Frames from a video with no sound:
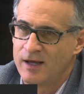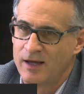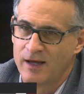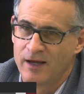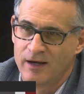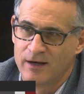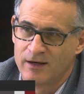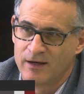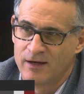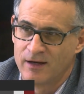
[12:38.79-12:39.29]

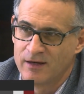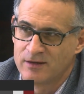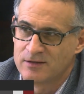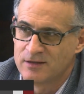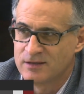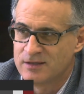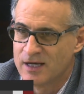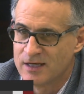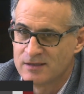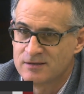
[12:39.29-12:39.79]
and it's
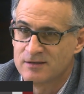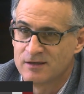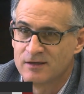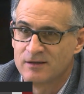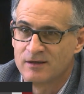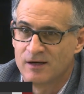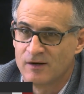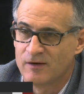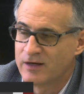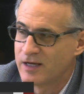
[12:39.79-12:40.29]
a test that,
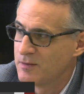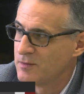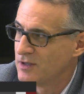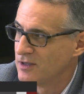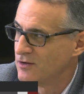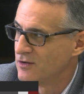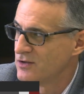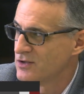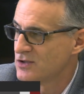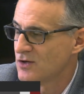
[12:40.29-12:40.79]
you know, can be
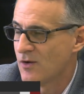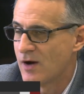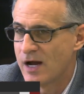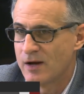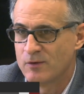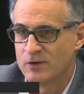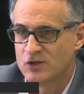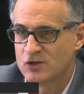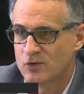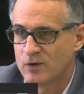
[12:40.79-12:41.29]
learned. So
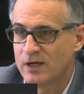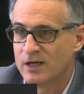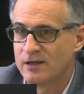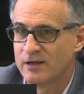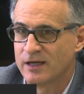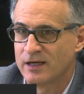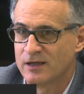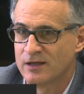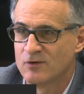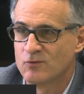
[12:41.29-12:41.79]
I would treat it
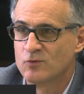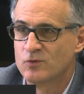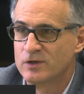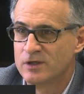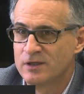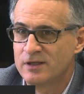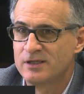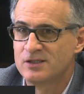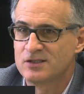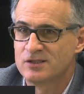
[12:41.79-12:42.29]
like a
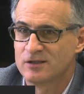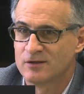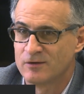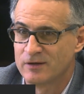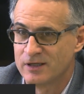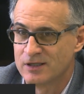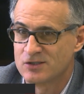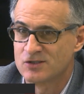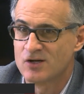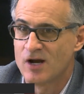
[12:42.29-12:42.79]
really
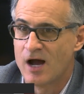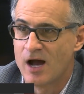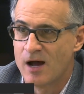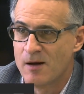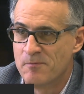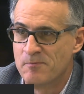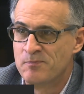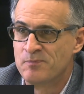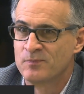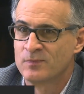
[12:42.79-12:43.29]
serious
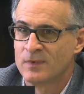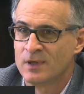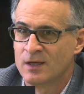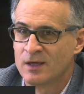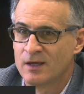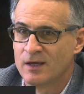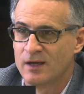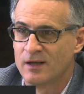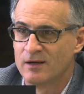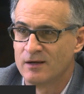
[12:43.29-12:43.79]
job,
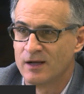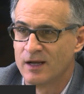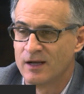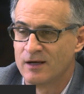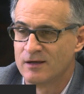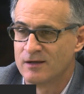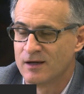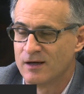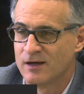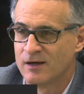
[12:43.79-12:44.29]

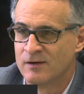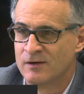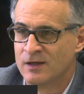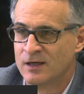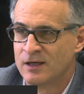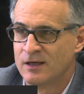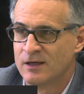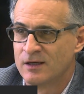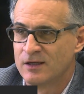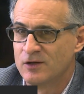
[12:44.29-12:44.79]
and
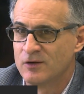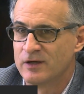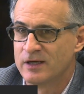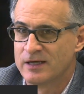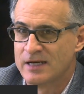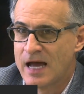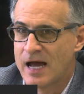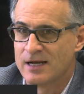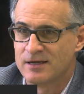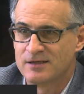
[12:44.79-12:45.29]
you
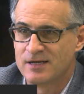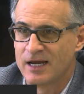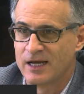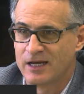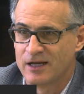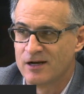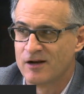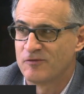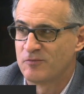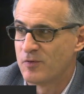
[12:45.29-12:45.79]
cannot take
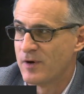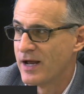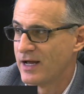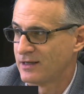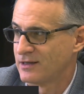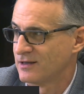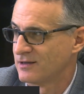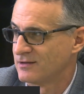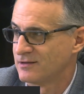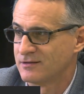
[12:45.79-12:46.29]
enough
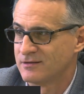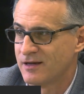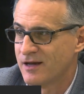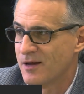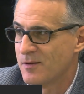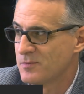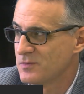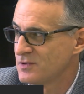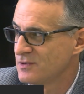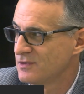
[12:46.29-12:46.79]
practice
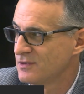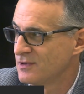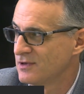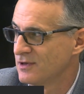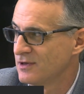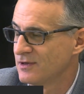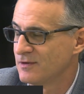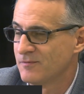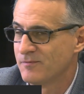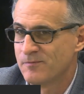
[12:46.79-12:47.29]
exams.
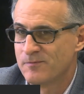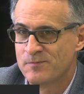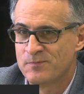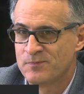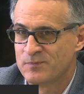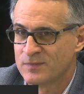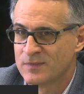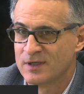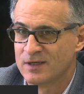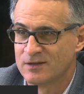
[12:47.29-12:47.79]

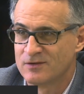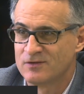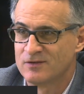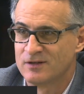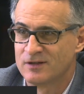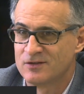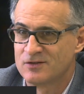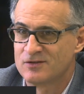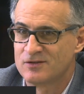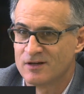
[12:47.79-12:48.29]

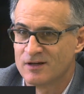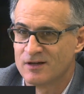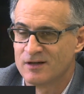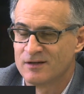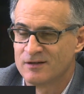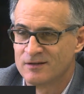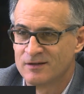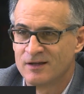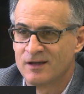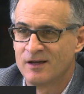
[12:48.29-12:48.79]
It's
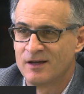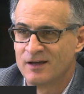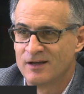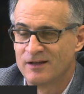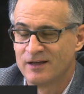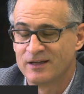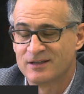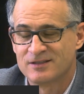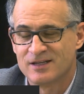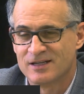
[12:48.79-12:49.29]

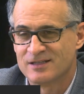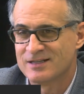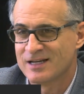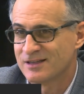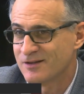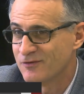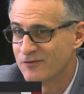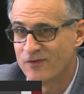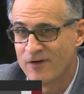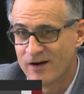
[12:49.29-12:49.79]
like I said, it's not
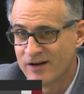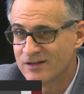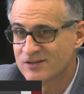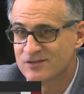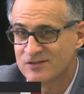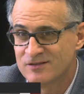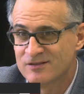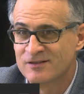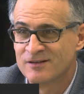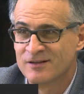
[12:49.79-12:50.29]
the funnest